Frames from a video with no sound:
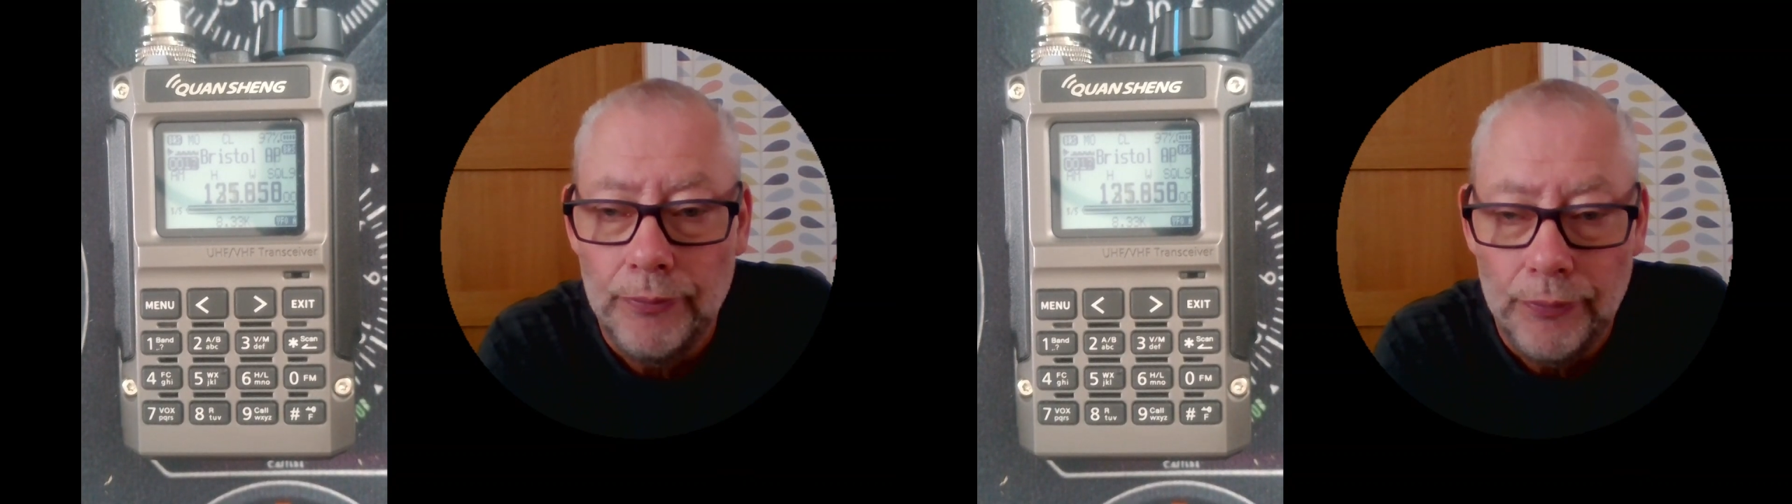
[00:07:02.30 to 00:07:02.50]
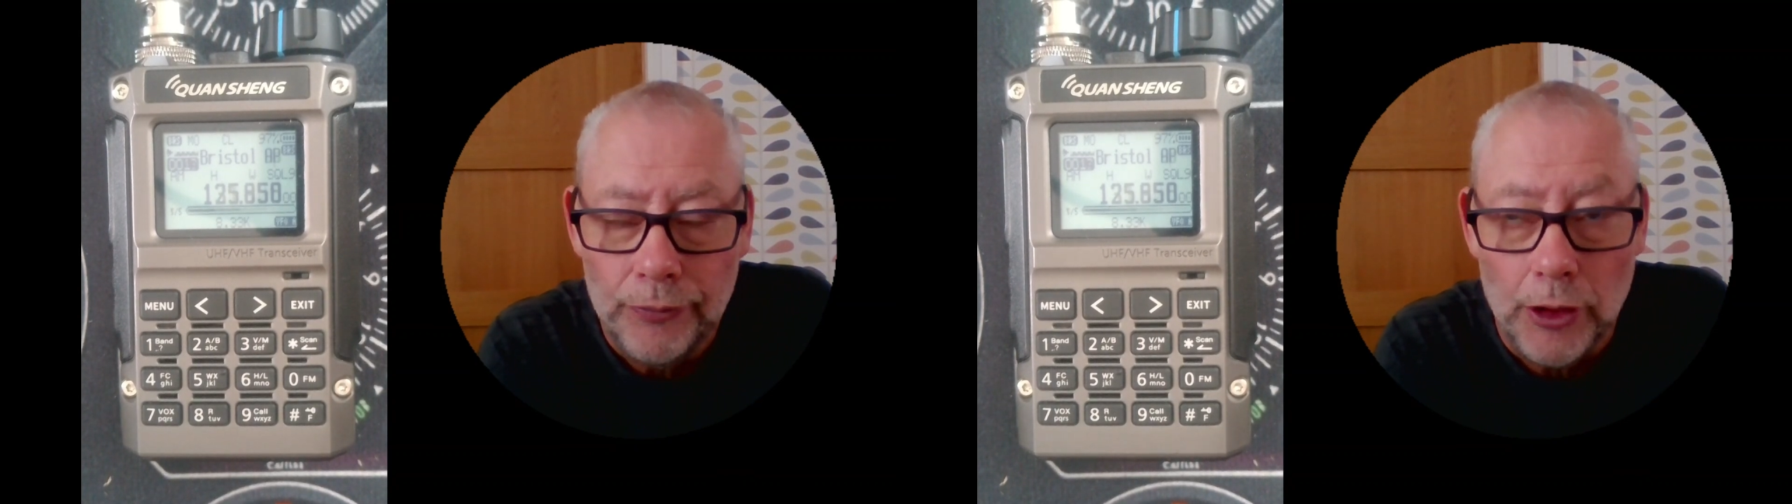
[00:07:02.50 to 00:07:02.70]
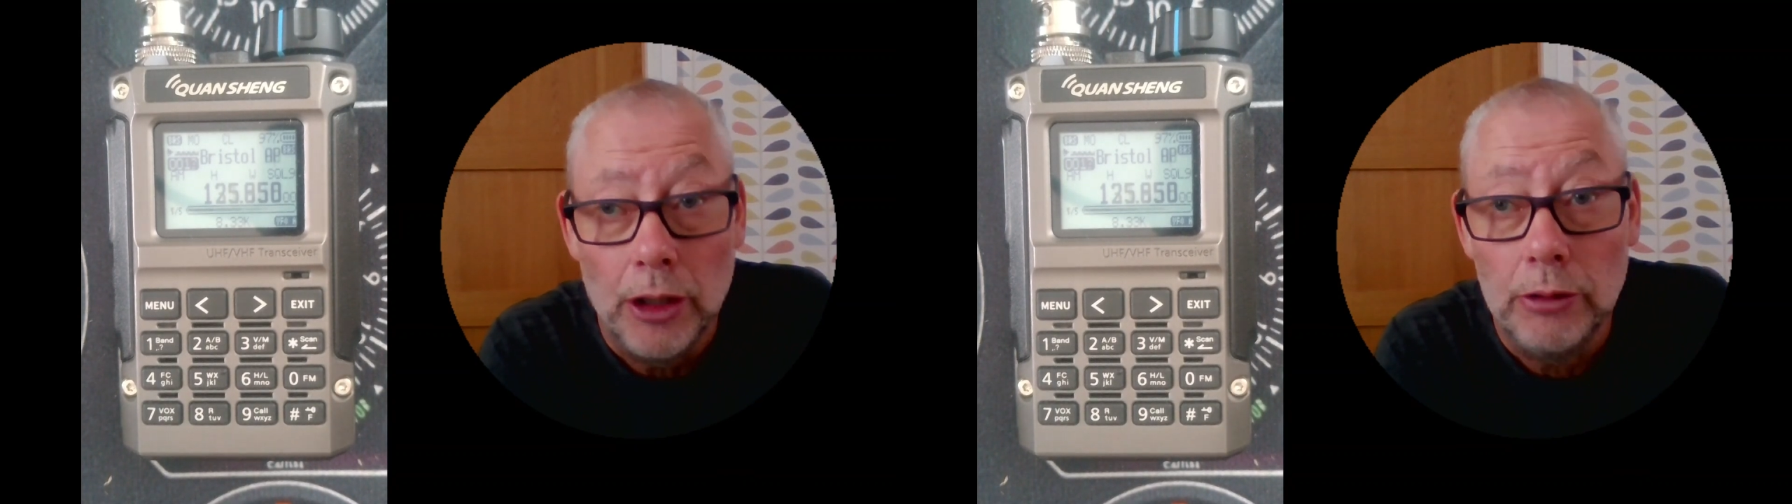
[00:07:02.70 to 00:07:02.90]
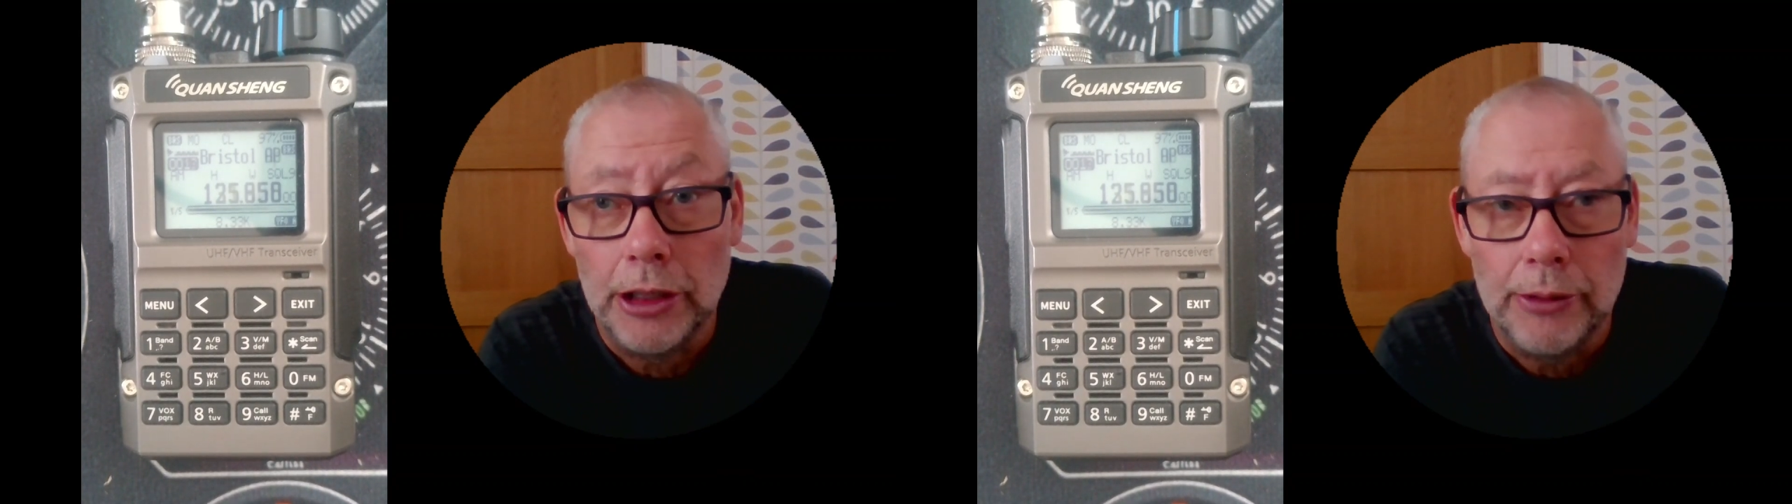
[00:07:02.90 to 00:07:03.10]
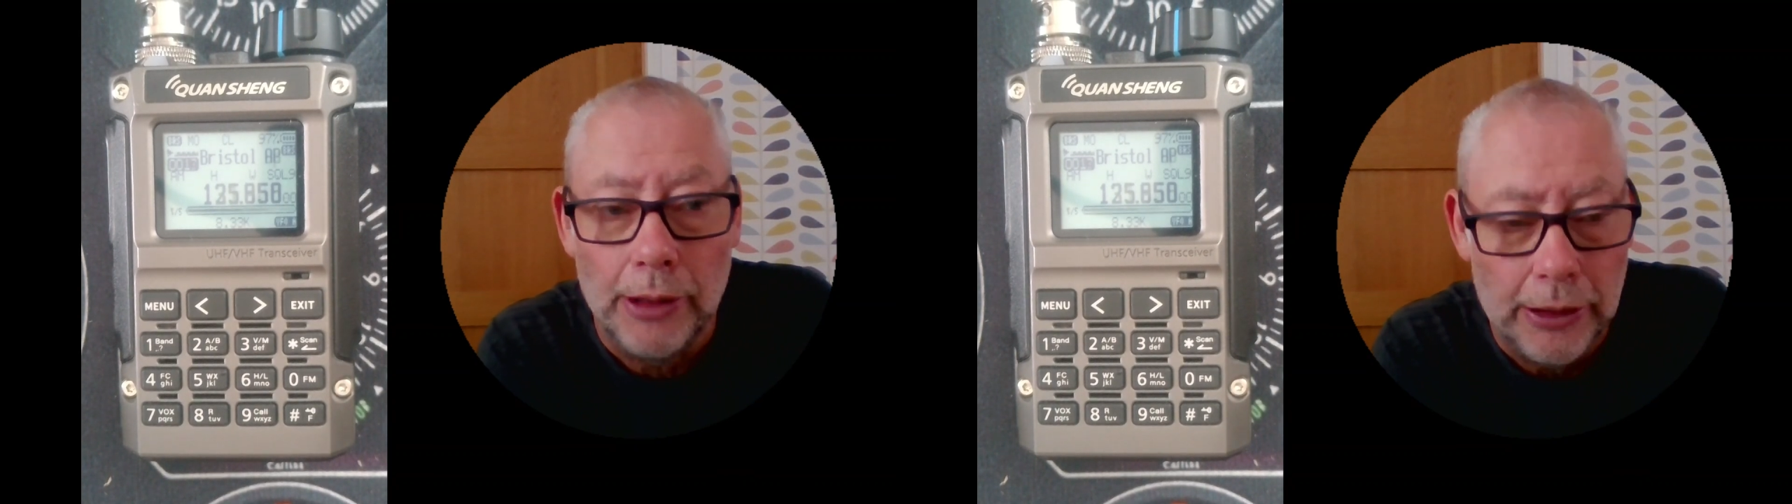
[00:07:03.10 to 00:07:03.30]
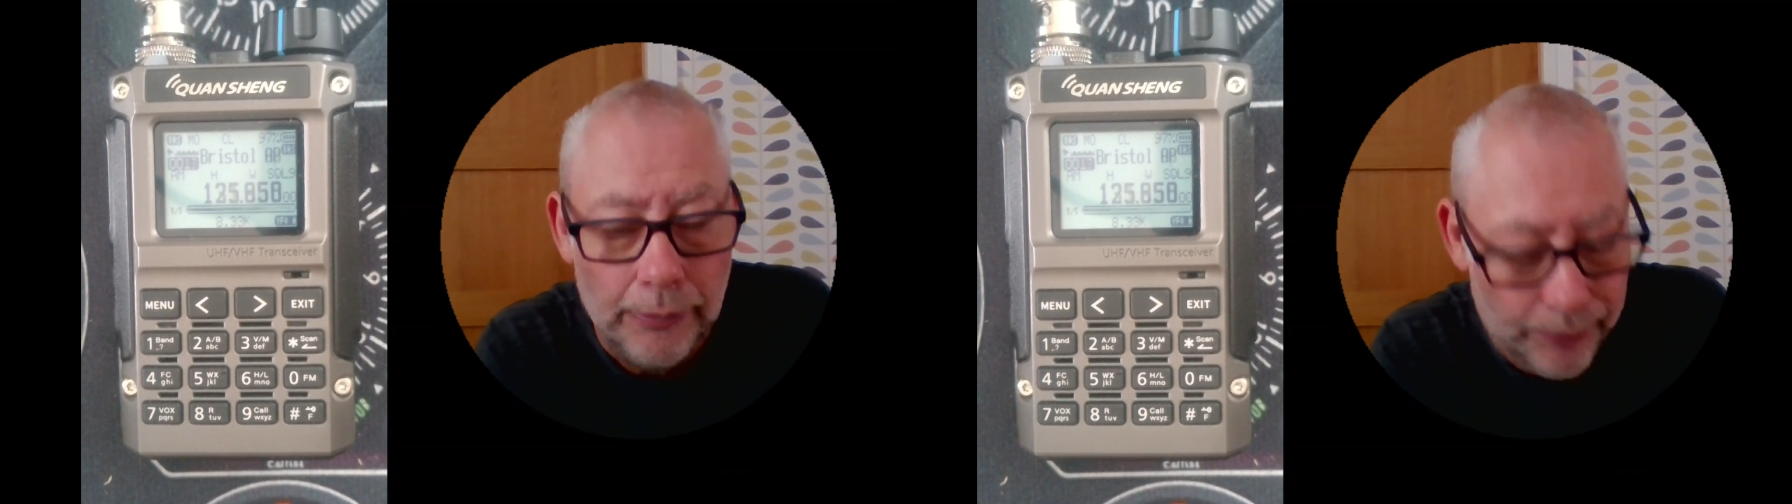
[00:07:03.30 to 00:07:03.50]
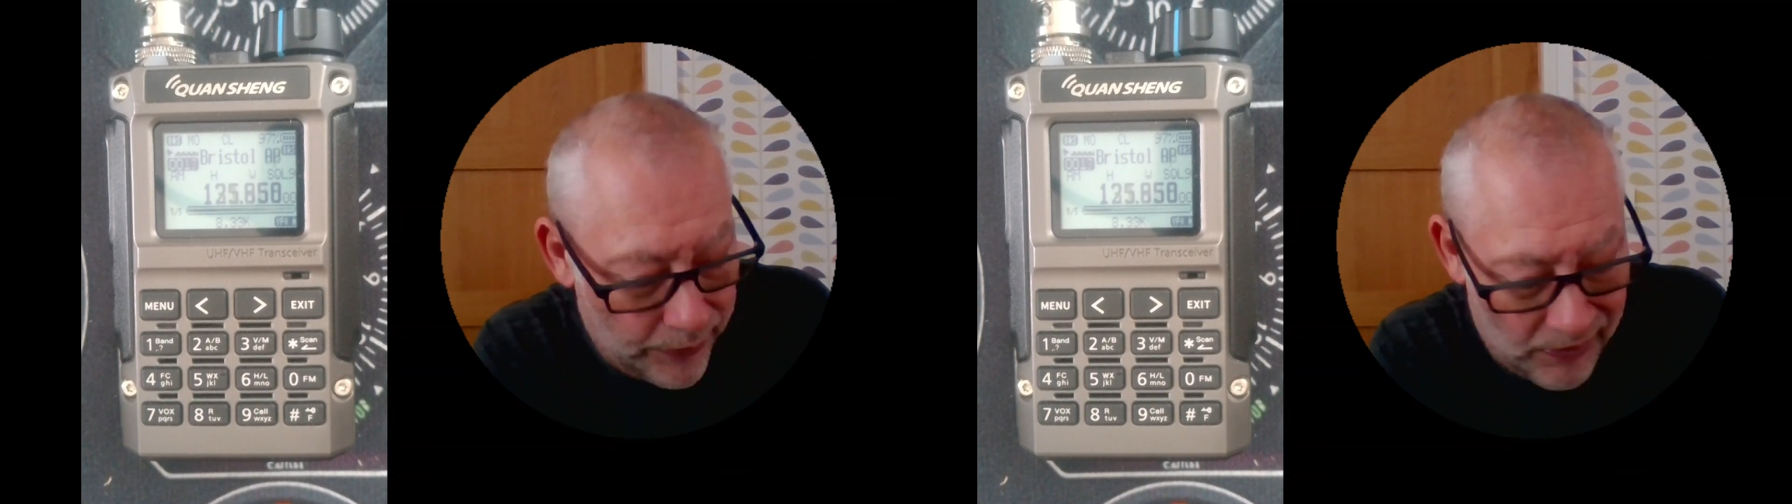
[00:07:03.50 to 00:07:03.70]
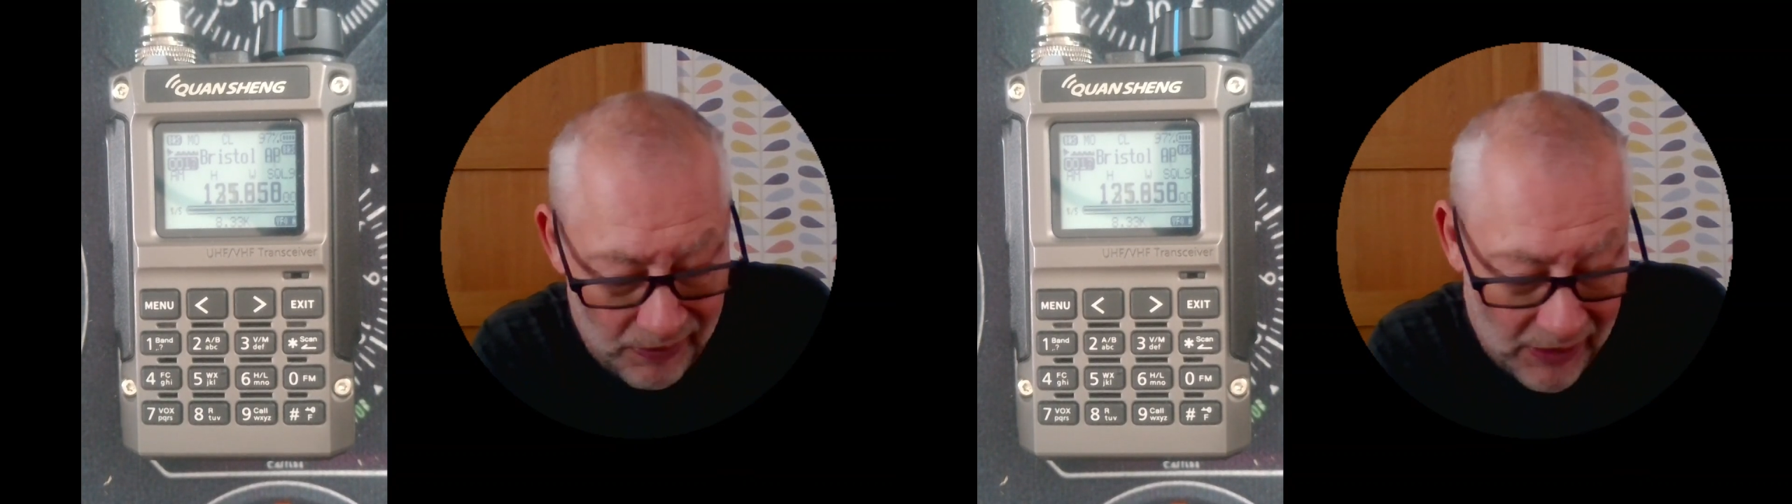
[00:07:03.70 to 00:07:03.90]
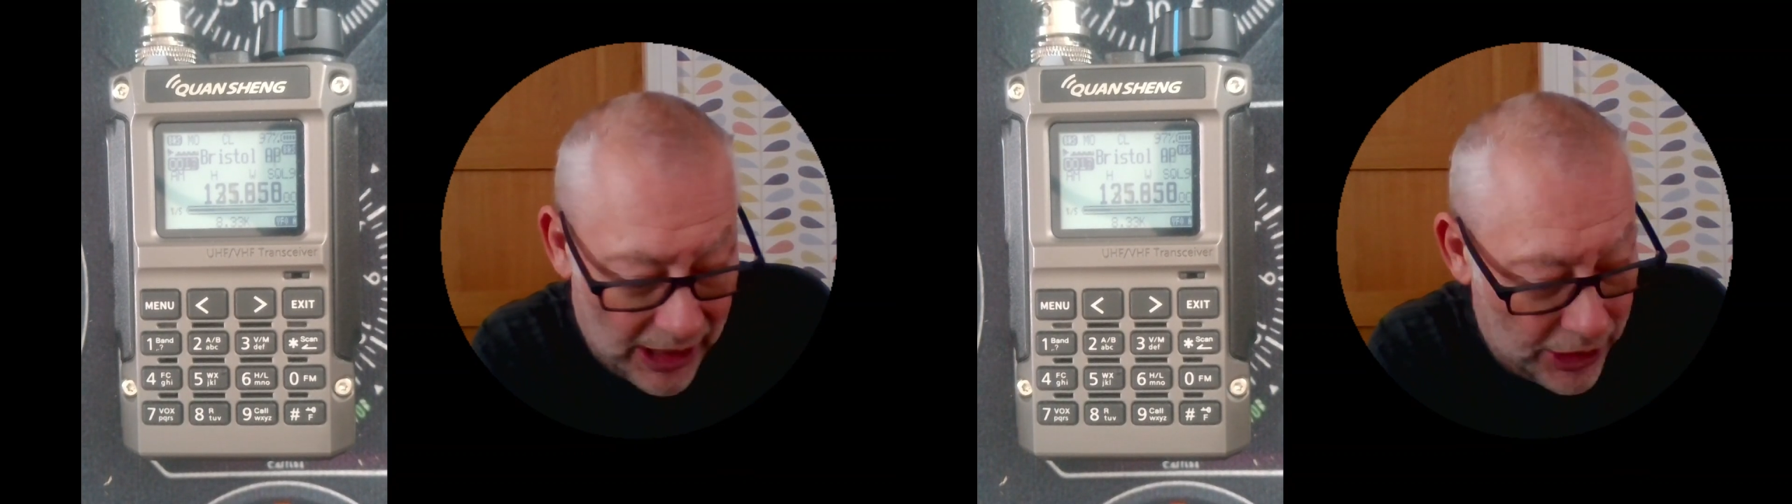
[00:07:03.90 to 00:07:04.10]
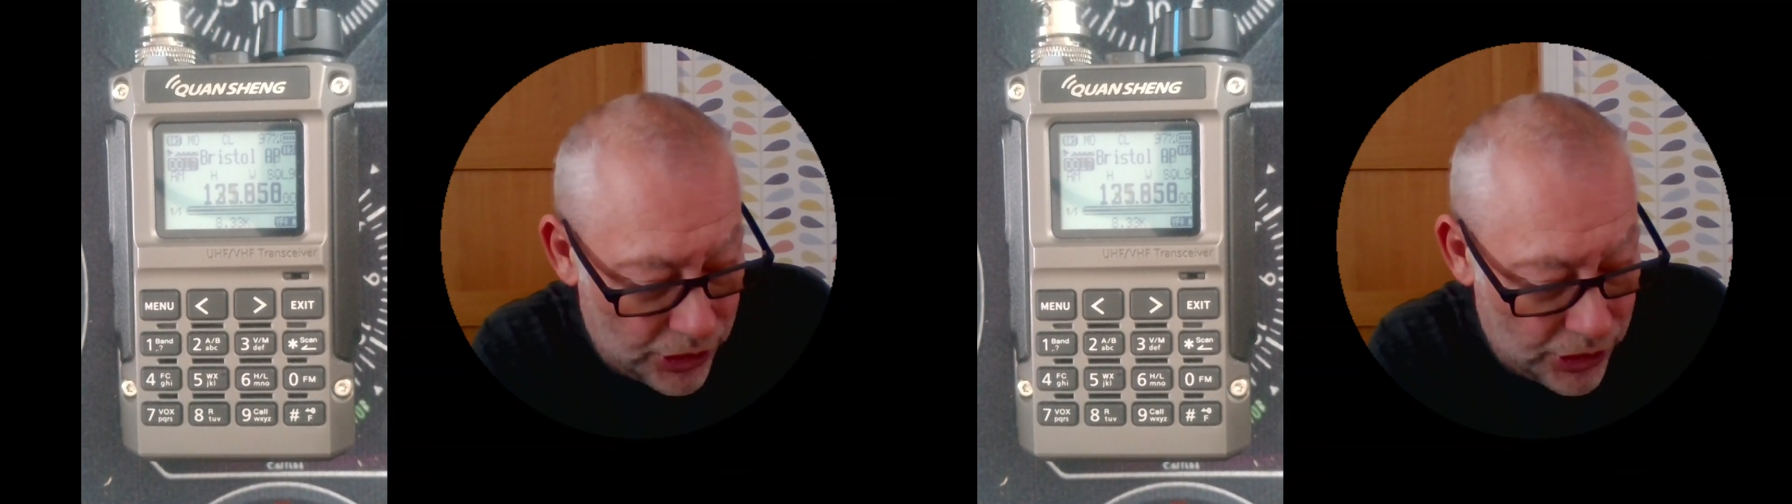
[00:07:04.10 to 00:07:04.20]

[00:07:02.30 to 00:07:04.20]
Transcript: the Holy Grail, it